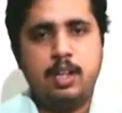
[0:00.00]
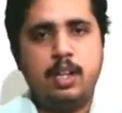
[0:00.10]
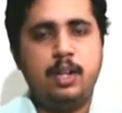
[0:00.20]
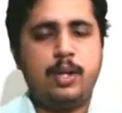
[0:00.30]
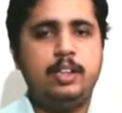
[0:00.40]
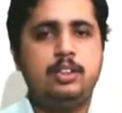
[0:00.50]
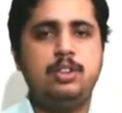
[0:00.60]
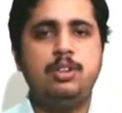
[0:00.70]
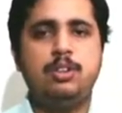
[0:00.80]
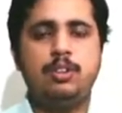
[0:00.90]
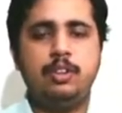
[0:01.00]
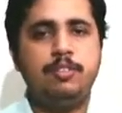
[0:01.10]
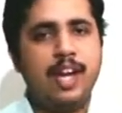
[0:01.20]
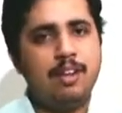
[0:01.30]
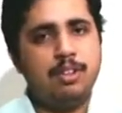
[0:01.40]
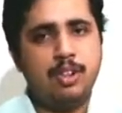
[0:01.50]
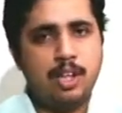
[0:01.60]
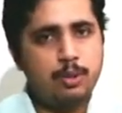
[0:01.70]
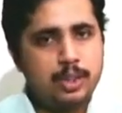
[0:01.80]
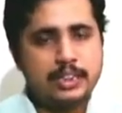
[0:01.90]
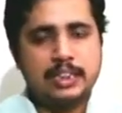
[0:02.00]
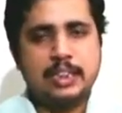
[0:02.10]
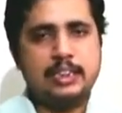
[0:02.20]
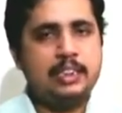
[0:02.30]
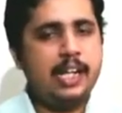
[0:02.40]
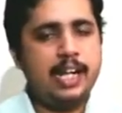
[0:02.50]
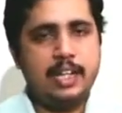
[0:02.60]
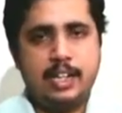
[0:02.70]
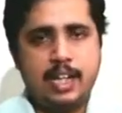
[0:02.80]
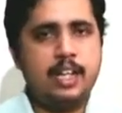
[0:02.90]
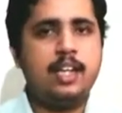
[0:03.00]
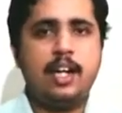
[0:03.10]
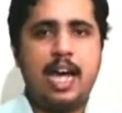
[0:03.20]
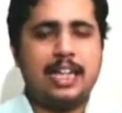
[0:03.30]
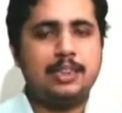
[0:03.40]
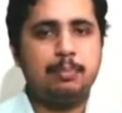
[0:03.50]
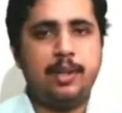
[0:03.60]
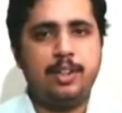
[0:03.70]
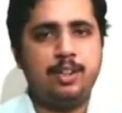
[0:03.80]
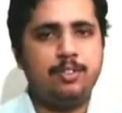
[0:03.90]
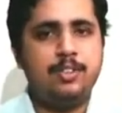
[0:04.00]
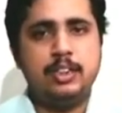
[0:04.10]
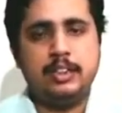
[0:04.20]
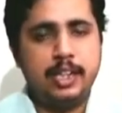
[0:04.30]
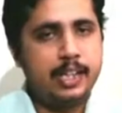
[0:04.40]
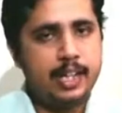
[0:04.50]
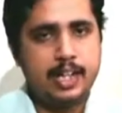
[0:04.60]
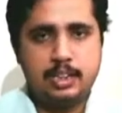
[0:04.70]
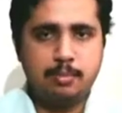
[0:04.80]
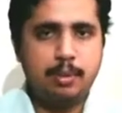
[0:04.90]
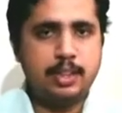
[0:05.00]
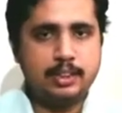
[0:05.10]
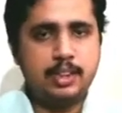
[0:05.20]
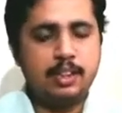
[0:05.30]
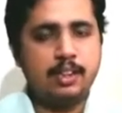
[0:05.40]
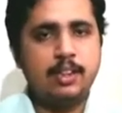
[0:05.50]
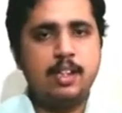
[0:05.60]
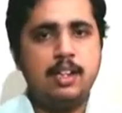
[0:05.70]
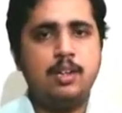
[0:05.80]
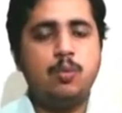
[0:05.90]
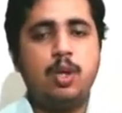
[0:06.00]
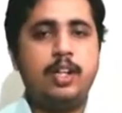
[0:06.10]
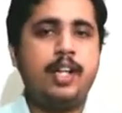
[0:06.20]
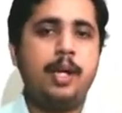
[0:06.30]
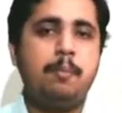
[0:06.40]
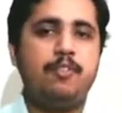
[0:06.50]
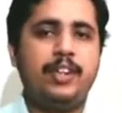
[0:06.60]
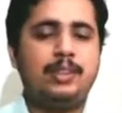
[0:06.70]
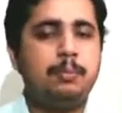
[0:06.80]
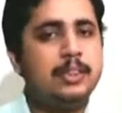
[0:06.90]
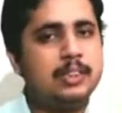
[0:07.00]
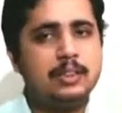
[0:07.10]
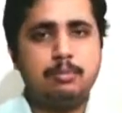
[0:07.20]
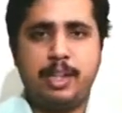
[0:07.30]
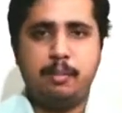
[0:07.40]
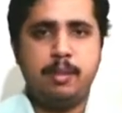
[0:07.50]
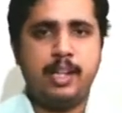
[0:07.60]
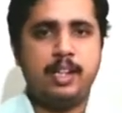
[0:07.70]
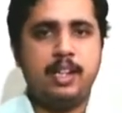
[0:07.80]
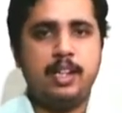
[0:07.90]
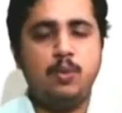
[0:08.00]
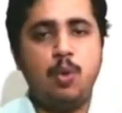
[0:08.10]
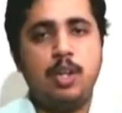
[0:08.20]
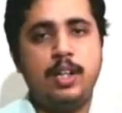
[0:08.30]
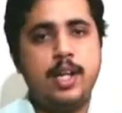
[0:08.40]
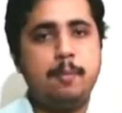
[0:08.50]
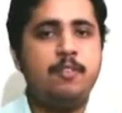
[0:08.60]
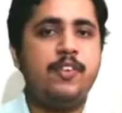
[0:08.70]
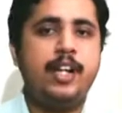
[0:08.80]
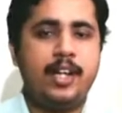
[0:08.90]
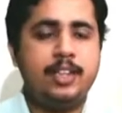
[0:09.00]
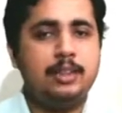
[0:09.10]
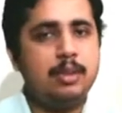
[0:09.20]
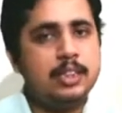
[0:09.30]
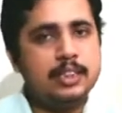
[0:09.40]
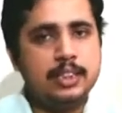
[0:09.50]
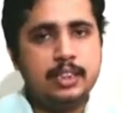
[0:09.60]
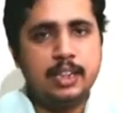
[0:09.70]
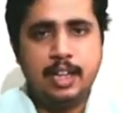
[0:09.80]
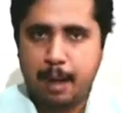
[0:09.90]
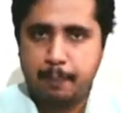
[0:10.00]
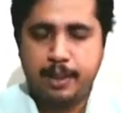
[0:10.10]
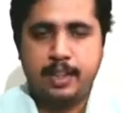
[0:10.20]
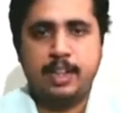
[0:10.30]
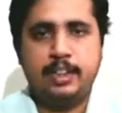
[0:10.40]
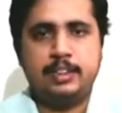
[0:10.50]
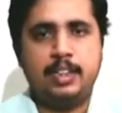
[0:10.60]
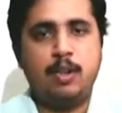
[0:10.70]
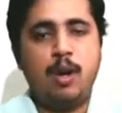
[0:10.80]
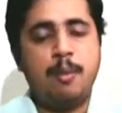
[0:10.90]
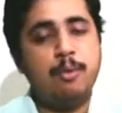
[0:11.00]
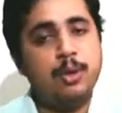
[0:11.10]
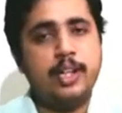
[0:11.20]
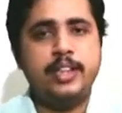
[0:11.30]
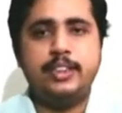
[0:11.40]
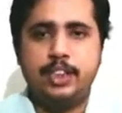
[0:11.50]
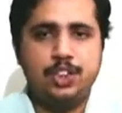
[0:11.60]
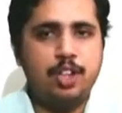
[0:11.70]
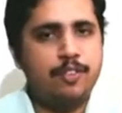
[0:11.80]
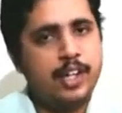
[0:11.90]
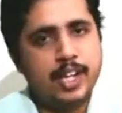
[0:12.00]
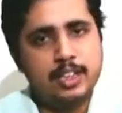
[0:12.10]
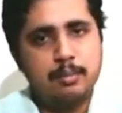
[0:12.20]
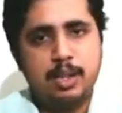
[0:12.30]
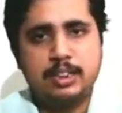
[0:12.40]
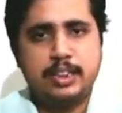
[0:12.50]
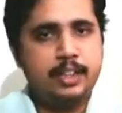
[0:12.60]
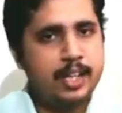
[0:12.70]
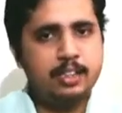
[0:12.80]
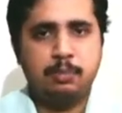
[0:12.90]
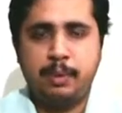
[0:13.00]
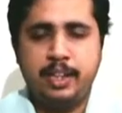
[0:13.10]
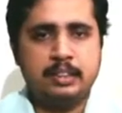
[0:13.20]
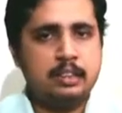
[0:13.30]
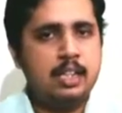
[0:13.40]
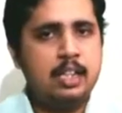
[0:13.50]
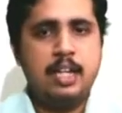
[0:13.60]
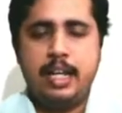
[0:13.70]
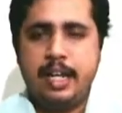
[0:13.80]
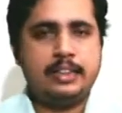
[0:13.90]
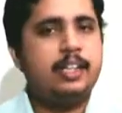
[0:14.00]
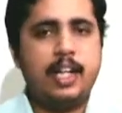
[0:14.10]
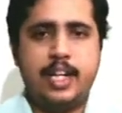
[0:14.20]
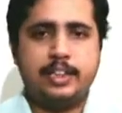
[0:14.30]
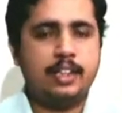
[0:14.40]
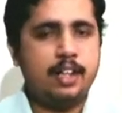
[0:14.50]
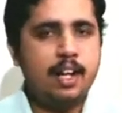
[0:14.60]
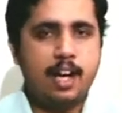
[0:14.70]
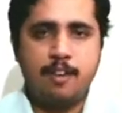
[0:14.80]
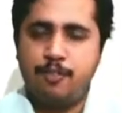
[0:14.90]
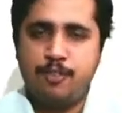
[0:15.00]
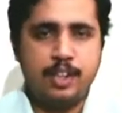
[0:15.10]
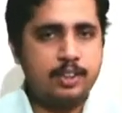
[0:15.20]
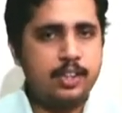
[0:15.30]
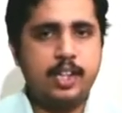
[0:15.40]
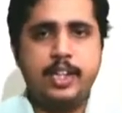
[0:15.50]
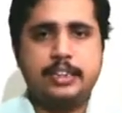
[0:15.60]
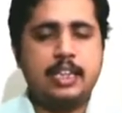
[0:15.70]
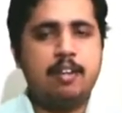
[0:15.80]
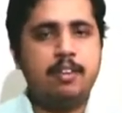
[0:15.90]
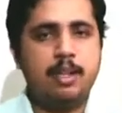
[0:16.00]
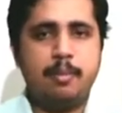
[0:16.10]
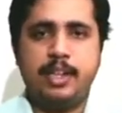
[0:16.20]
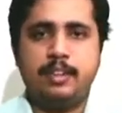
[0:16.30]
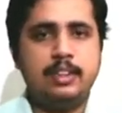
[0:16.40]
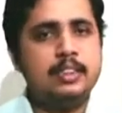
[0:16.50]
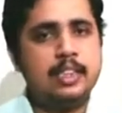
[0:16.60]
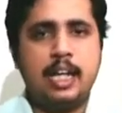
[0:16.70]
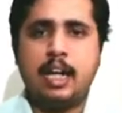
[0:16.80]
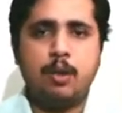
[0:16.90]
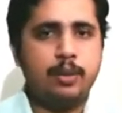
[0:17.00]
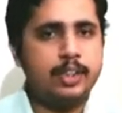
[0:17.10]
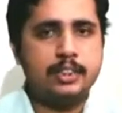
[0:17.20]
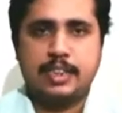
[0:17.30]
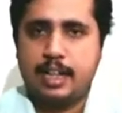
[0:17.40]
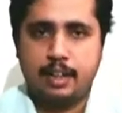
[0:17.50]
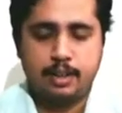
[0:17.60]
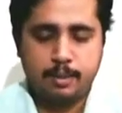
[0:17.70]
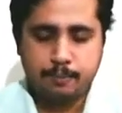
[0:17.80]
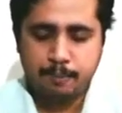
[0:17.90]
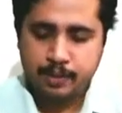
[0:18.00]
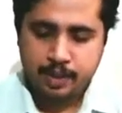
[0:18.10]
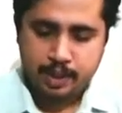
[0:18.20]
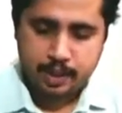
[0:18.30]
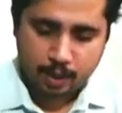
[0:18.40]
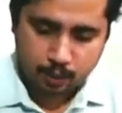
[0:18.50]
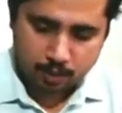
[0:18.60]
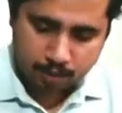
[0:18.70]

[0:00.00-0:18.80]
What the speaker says: Okay, so we have to now discuss the entire aspect of this intangible asset. What type of expenses might be incurred, what type of intangible assets are capitalized, how amortization of intangible asset takes place, etc., etc. Everything is covered by this accounting standard. Now,